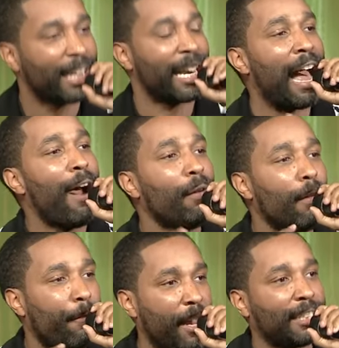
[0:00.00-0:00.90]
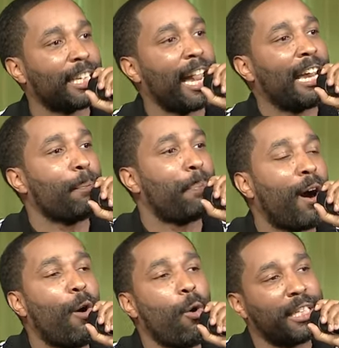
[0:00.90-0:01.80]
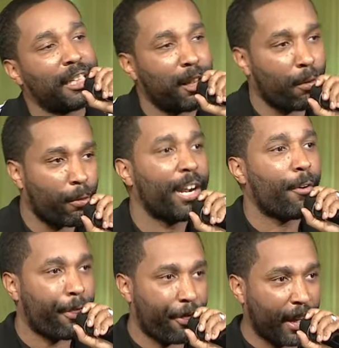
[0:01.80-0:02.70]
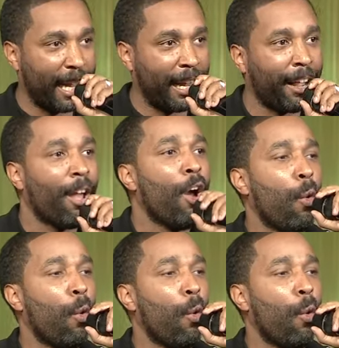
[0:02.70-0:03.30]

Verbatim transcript: Counterfeits can pose as the real thing